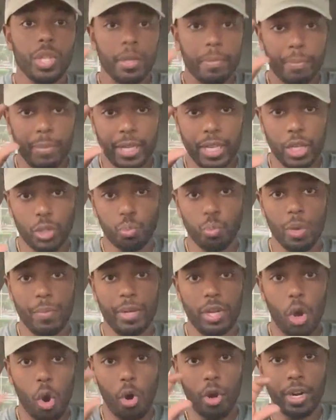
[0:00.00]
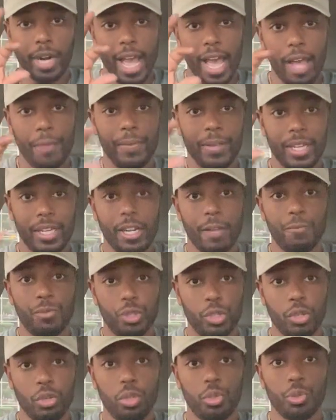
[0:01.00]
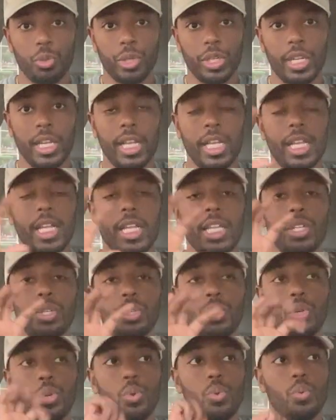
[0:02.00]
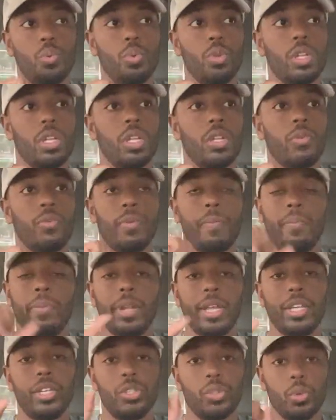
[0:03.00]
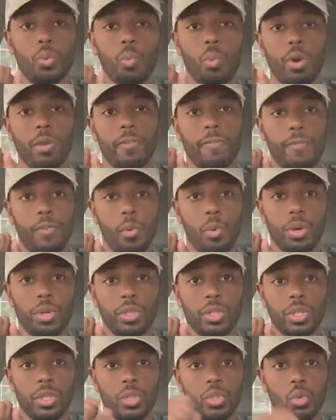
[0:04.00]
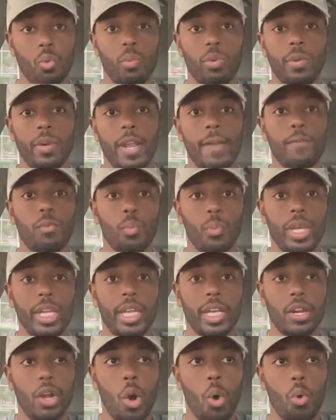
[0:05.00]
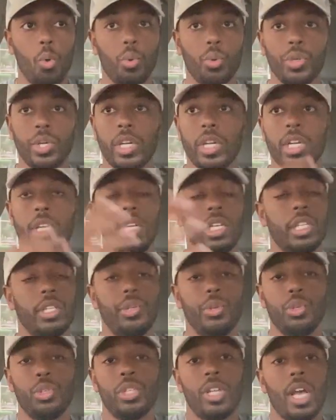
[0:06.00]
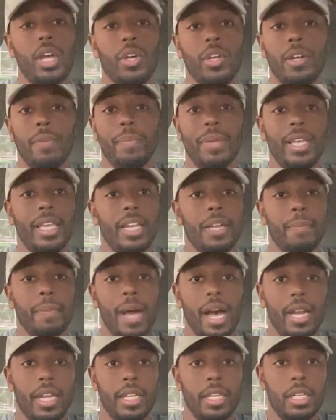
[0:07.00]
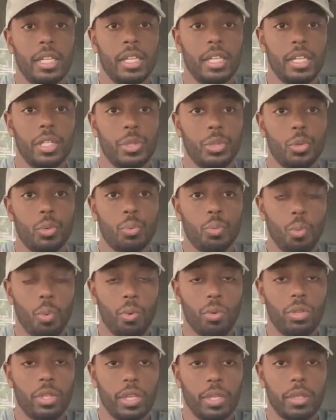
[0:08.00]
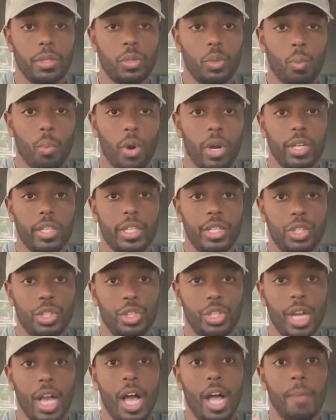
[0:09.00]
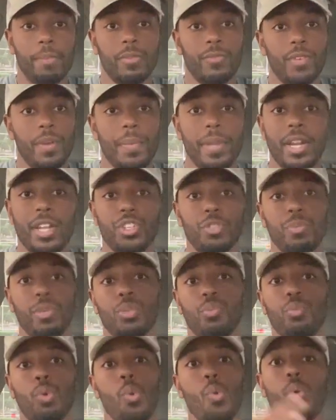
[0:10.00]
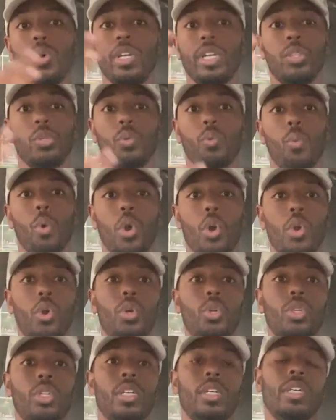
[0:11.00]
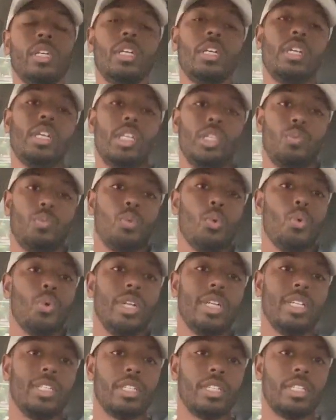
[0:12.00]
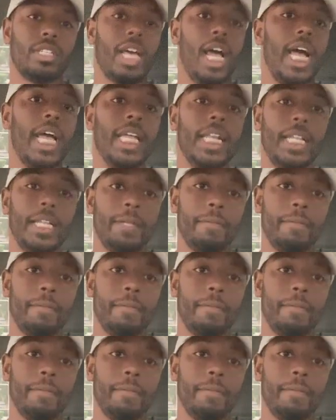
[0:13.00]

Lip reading: because women aren't having enough children to replace the workforce. So whenever we get old, there's not going to be anybody to work these jobs. Feminism is ruining the world. It's ruining society.